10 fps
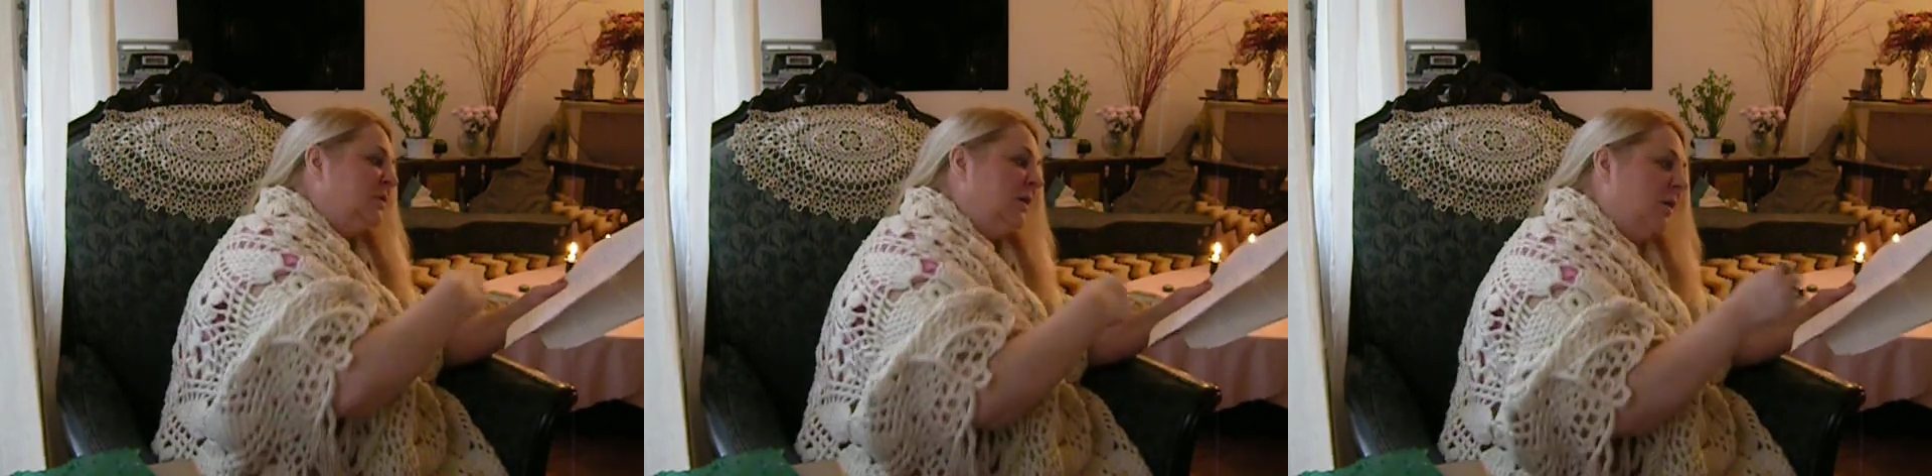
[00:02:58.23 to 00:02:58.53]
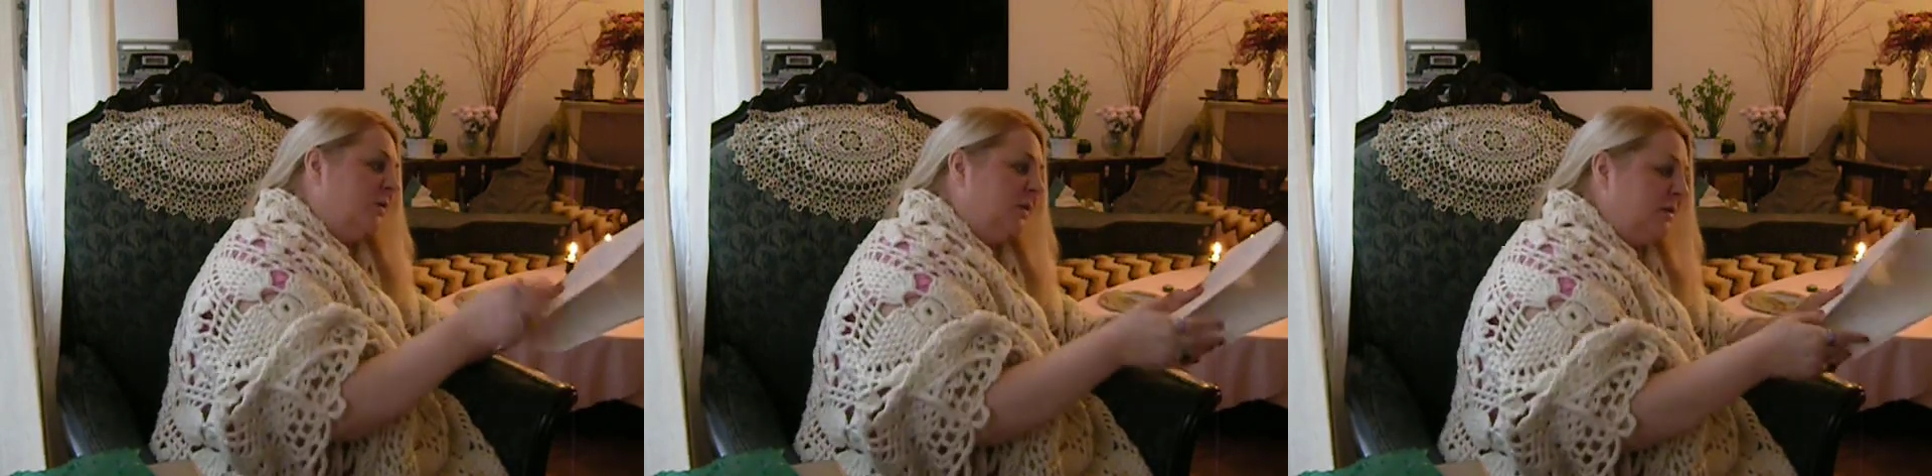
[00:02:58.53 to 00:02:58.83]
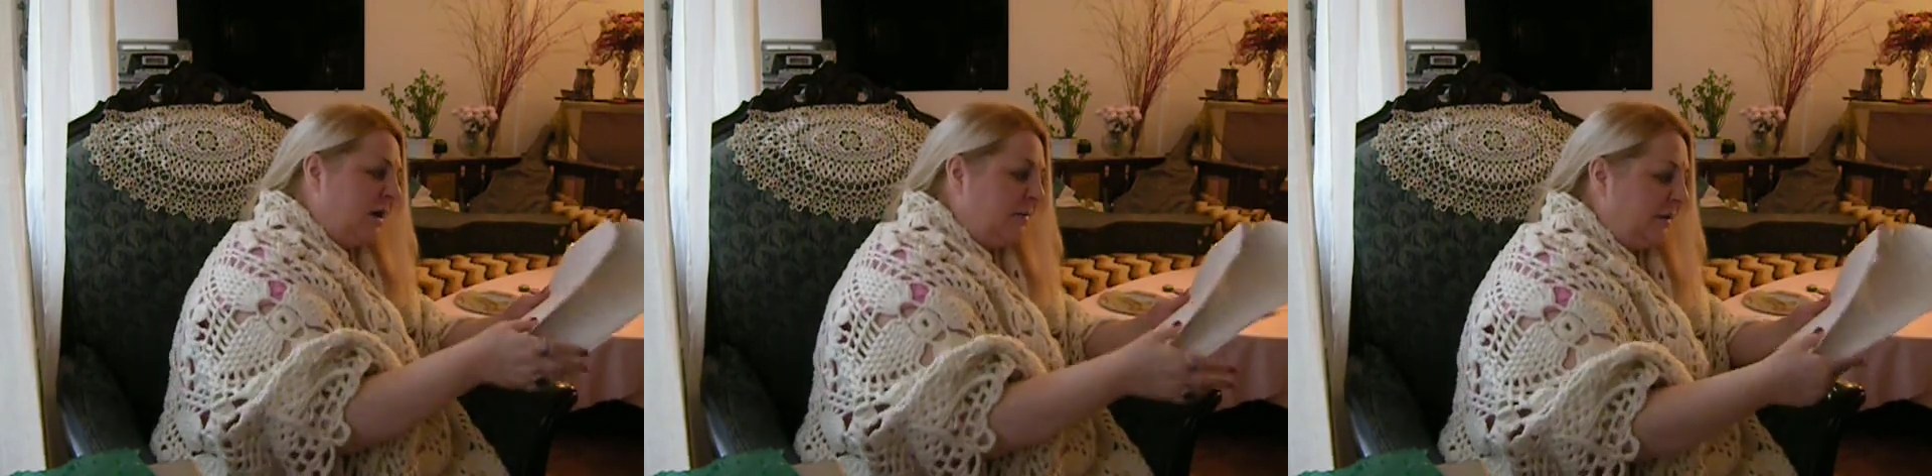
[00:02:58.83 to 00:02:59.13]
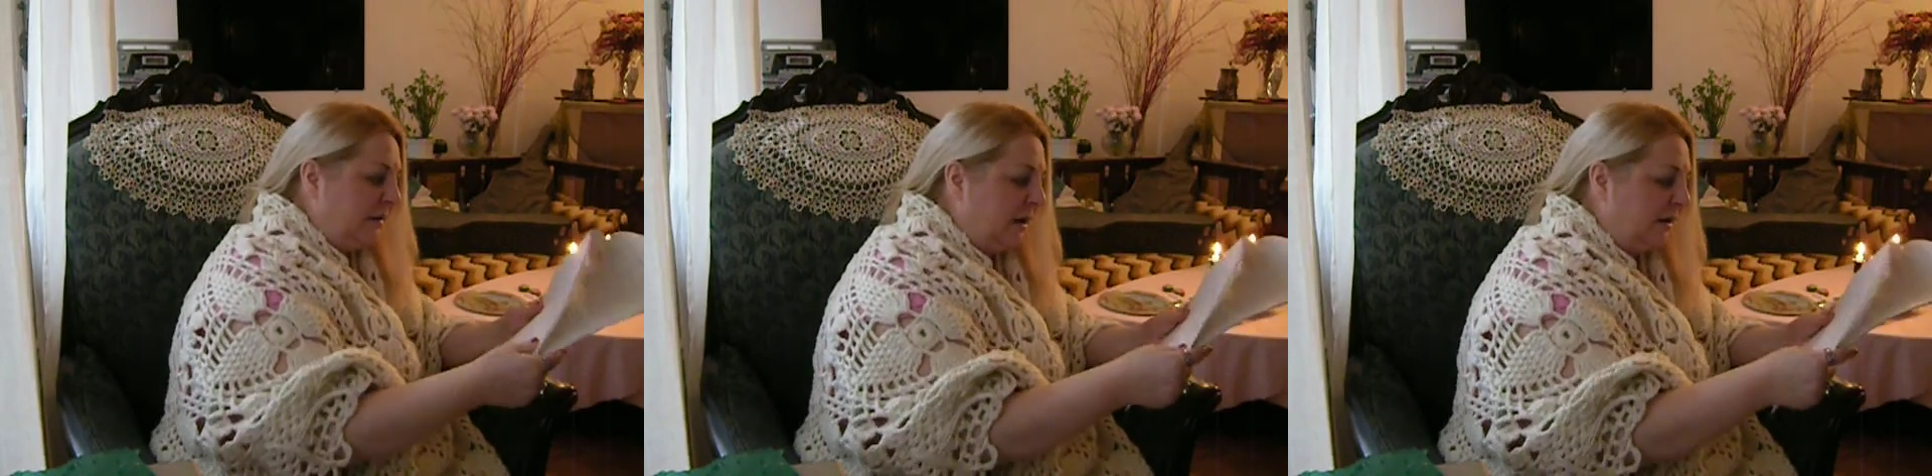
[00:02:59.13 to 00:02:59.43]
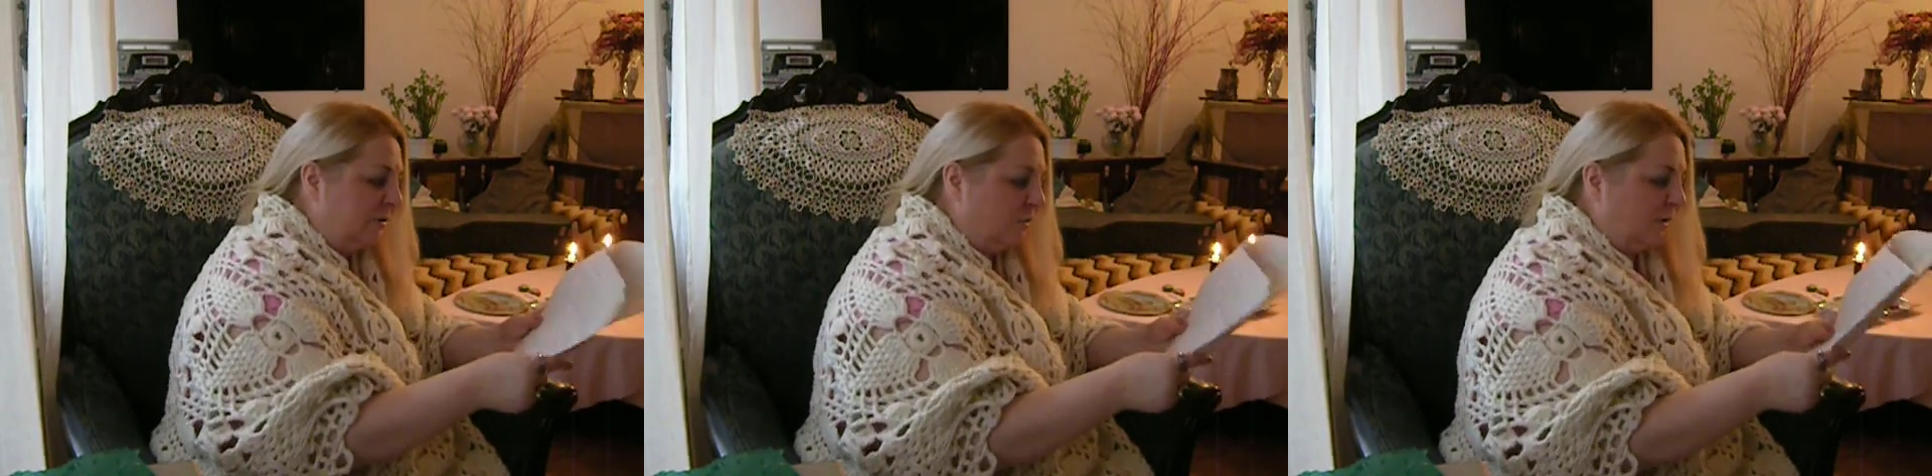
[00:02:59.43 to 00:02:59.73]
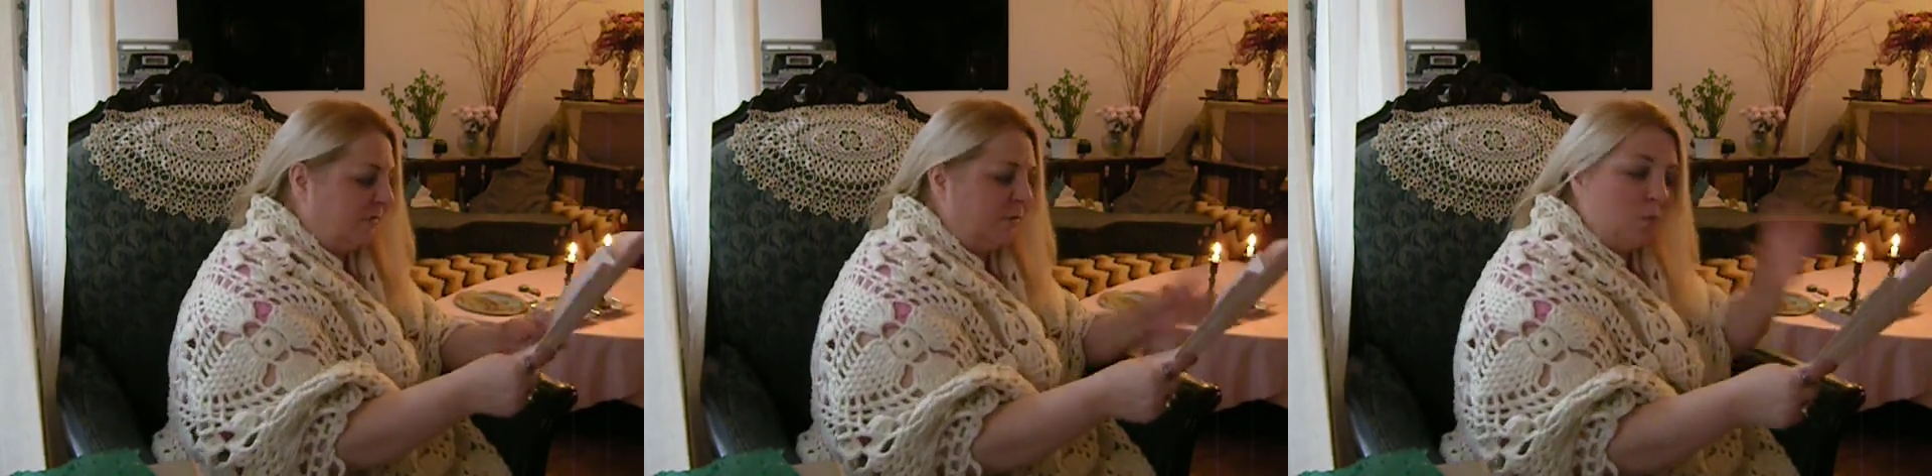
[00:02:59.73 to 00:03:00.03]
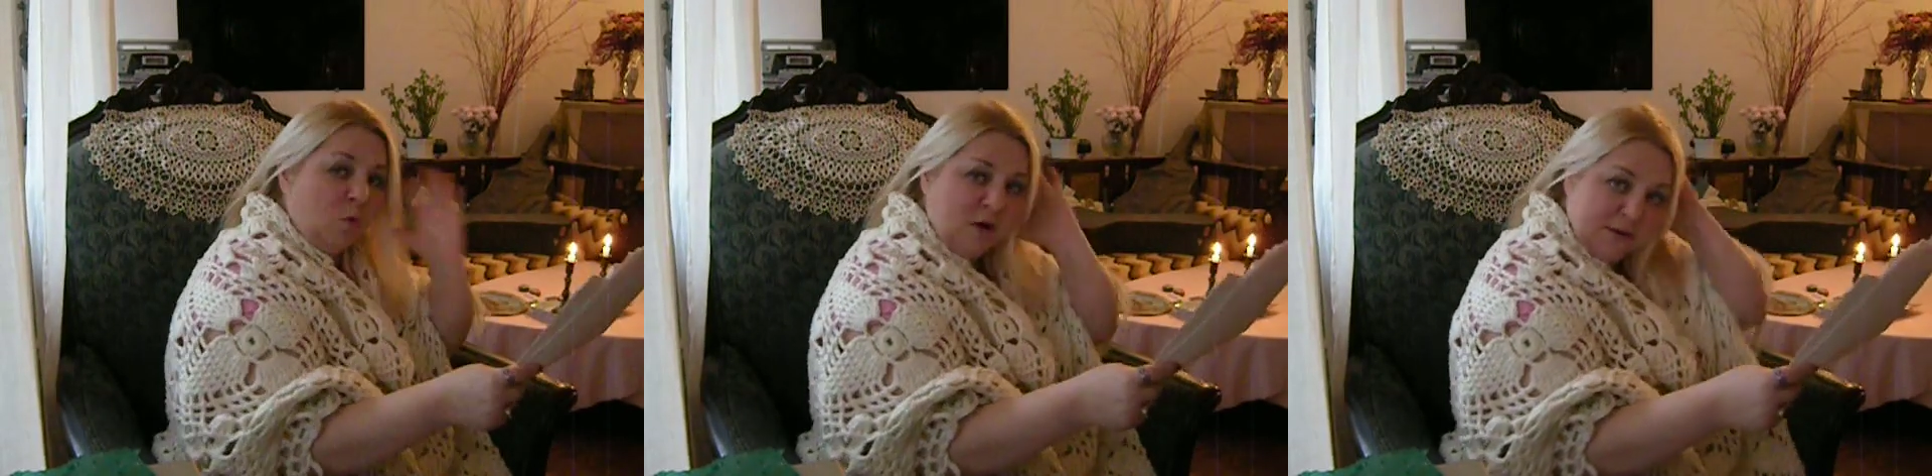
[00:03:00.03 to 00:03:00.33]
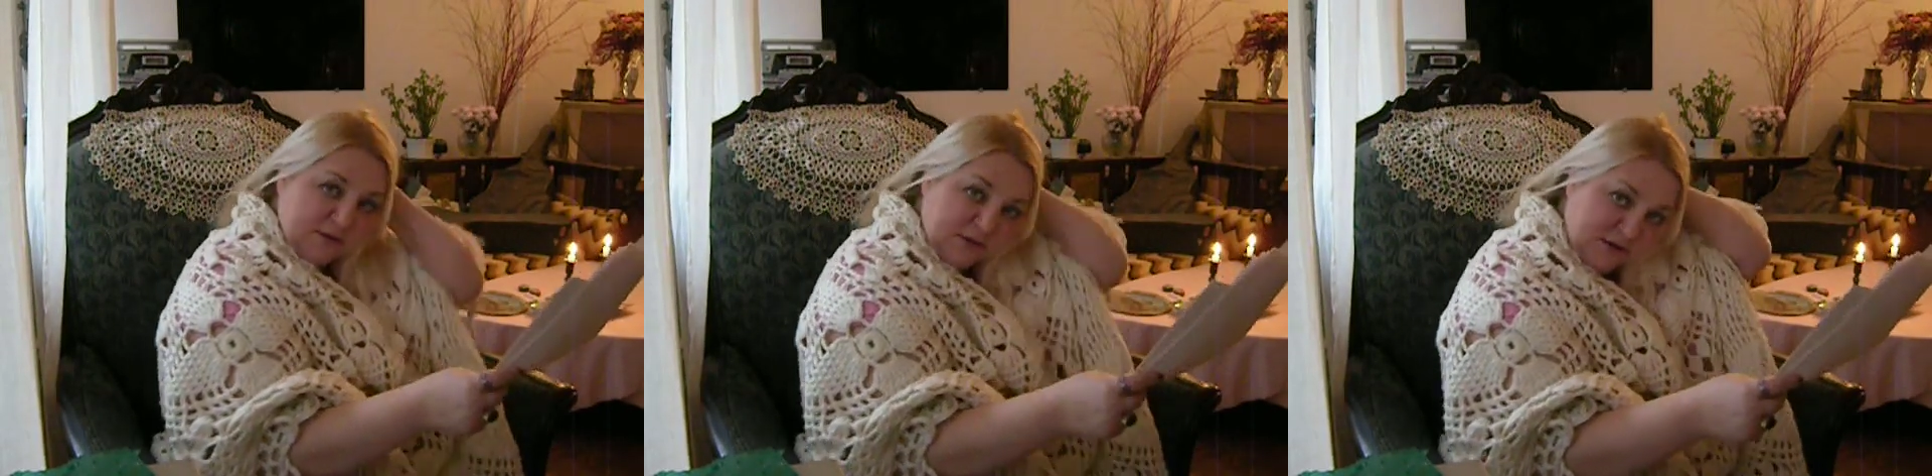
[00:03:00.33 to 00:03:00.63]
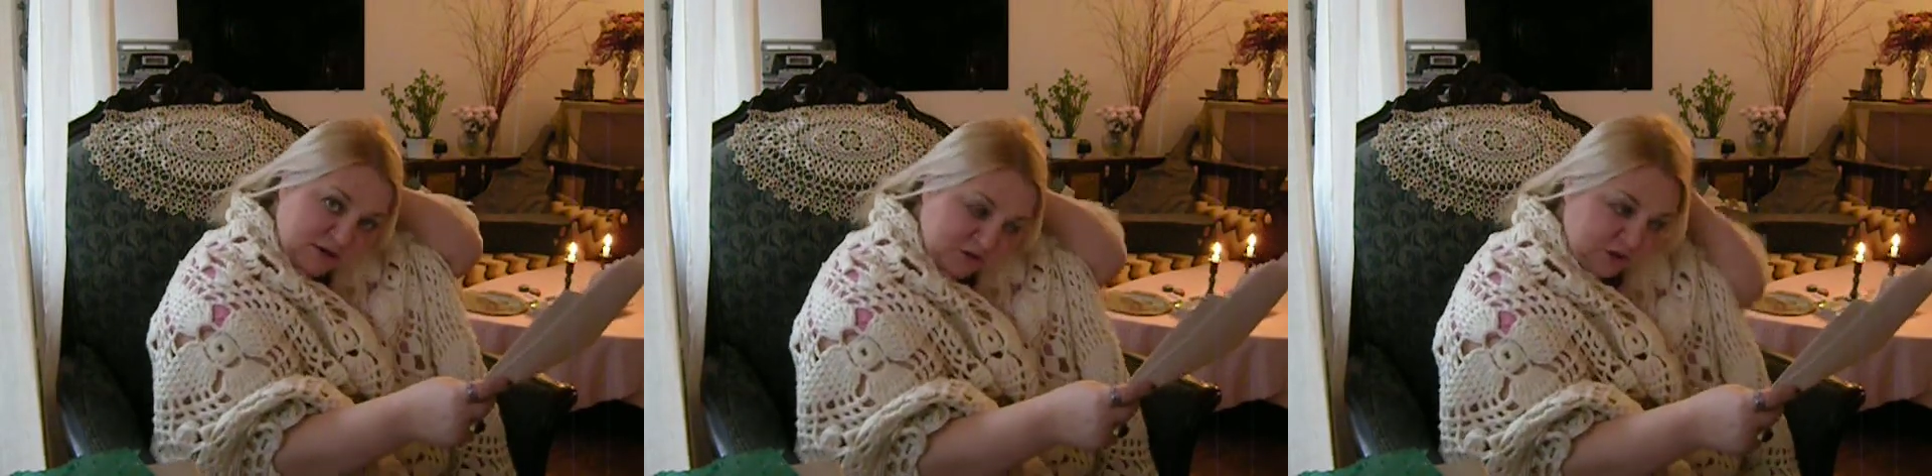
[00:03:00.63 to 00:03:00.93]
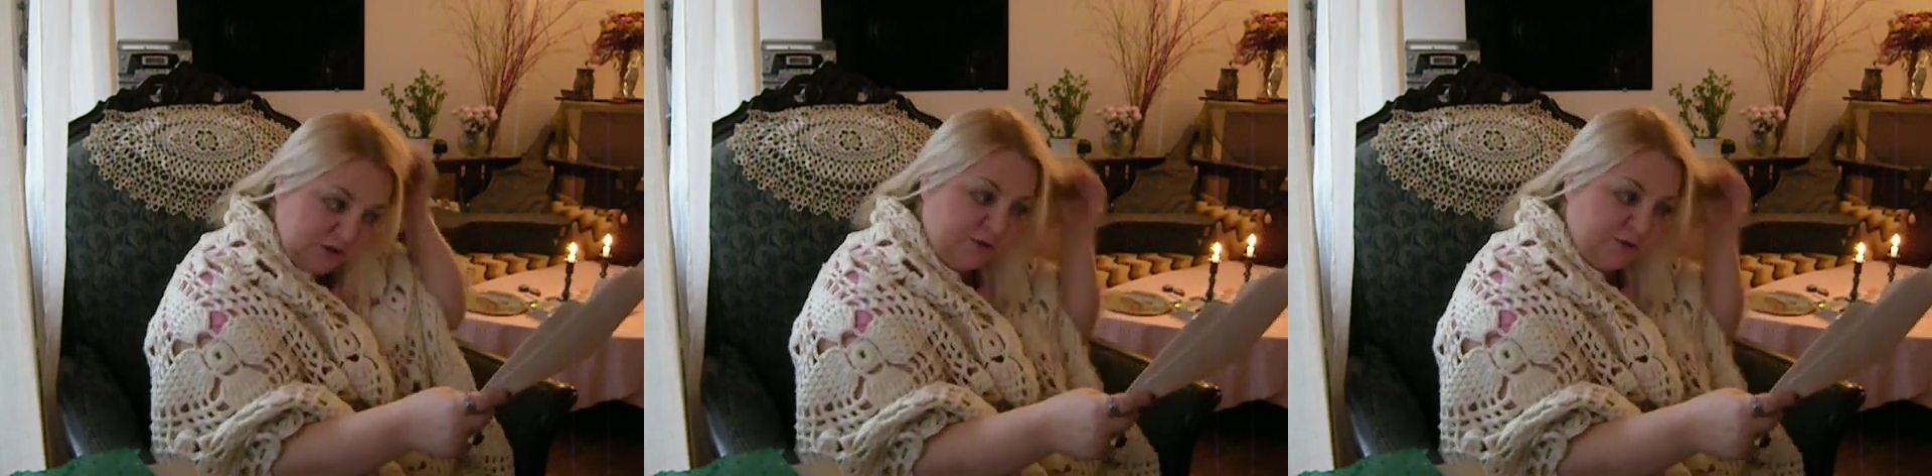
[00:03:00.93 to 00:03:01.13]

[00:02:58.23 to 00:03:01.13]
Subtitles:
was the only time I liked or even wanted to touch